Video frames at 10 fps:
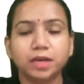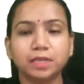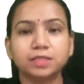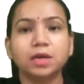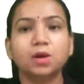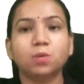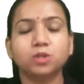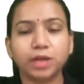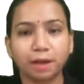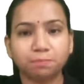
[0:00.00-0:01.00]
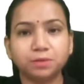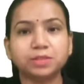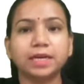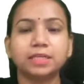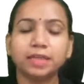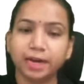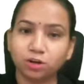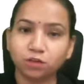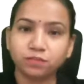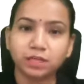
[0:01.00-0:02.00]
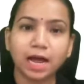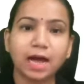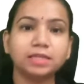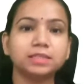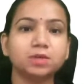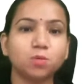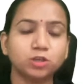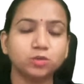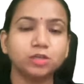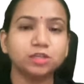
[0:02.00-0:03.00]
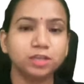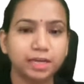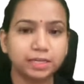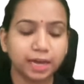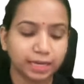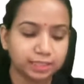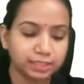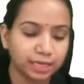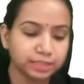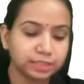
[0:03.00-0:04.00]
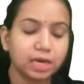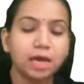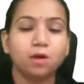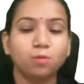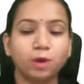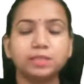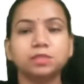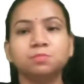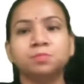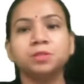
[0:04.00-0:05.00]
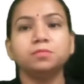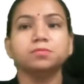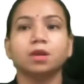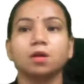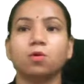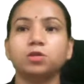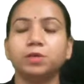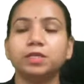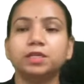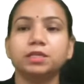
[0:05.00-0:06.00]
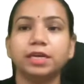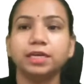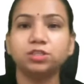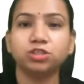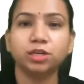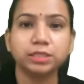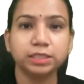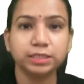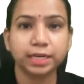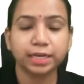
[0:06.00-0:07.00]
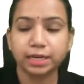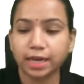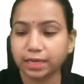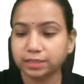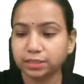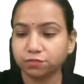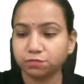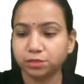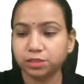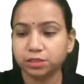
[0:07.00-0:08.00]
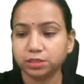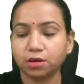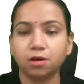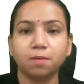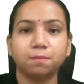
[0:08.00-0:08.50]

yes, which happens at the end of the class. And what you can relate, guys, yes, very simple, what we can relate. Just a second, guys, give me a